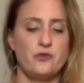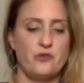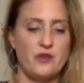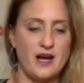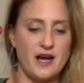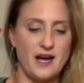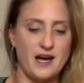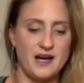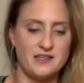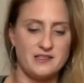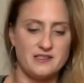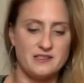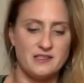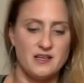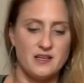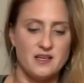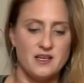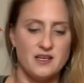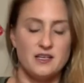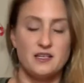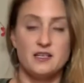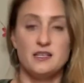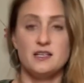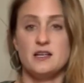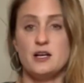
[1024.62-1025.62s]
that
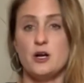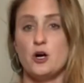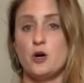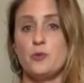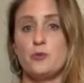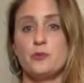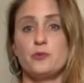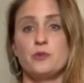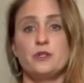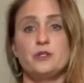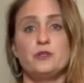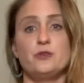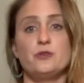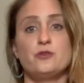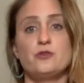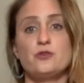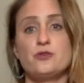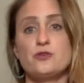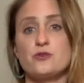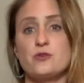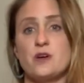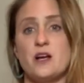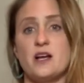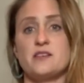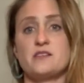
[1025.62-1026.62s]
can help reduce
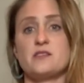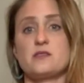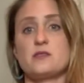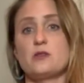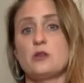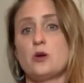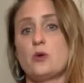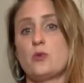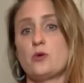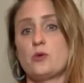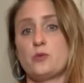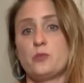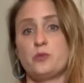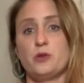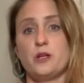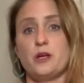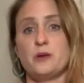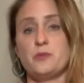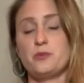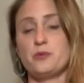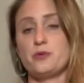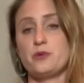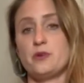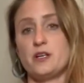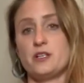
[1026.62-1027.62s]
stress, lower blood
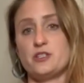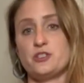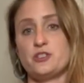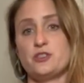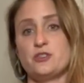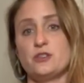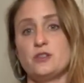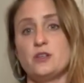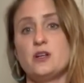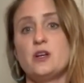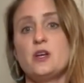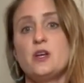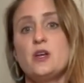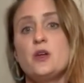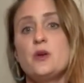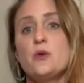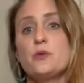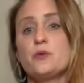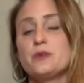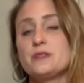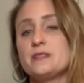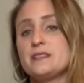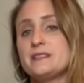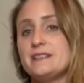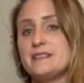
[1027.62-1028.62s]
pressure,
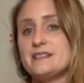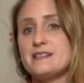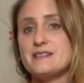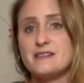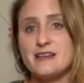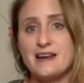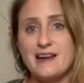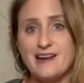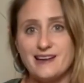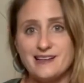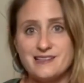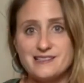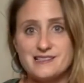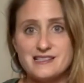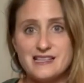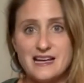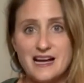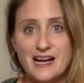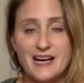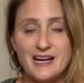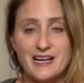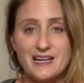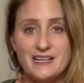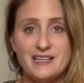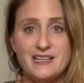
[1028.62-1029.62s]
release
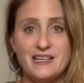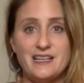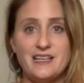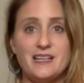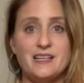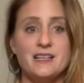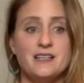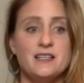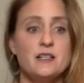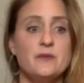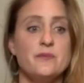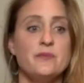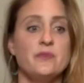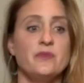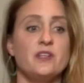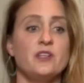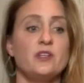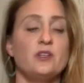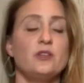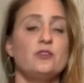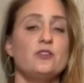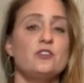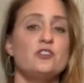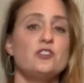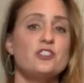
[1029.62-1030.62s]
anxiety.
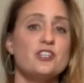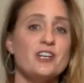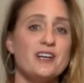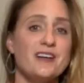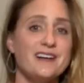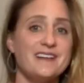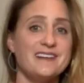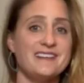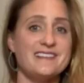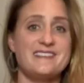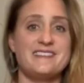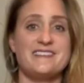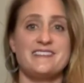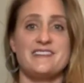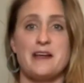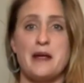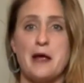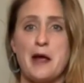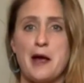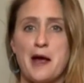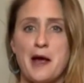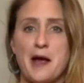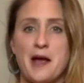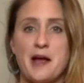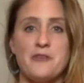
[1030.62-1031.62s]
You just
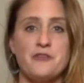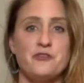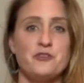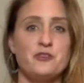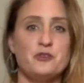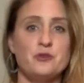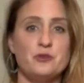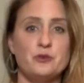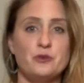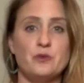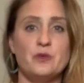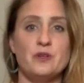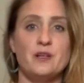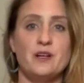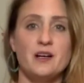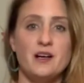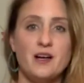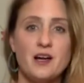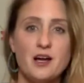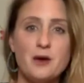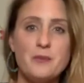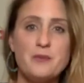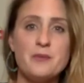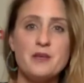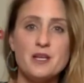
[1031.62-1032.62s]
have to
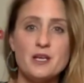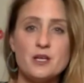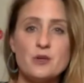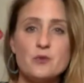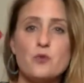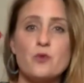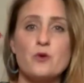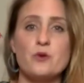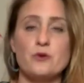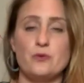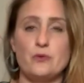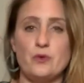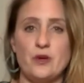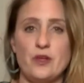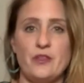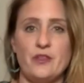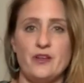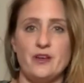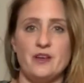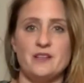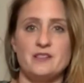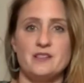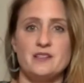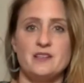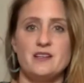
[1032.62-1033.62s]
come inward with
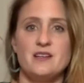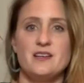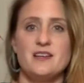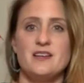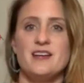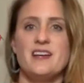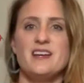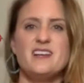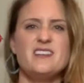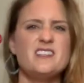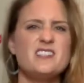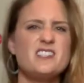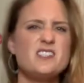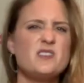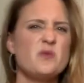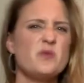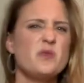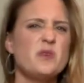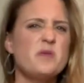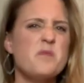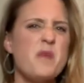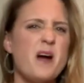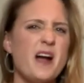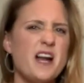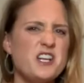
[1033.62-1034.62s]
it and just
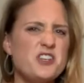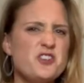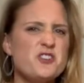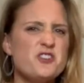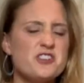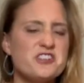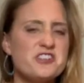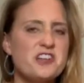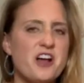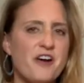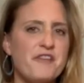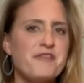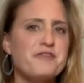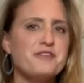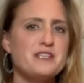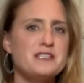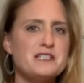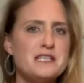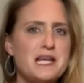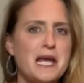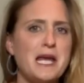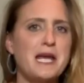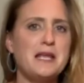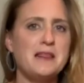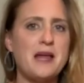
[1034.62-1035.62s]
remind yourself to
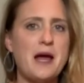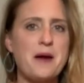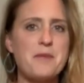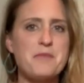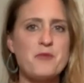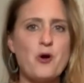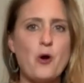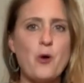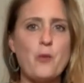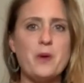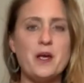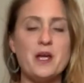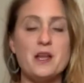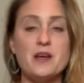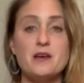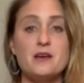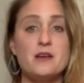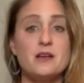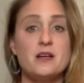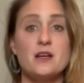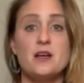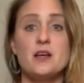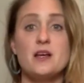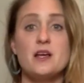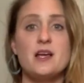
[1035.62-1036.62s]
take that moment
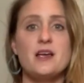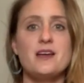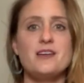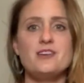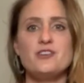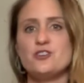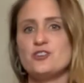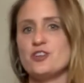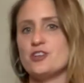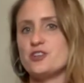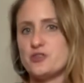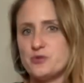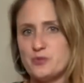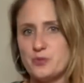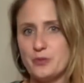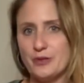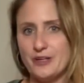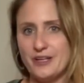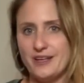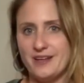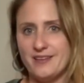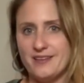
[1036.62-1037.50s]
and just breathe.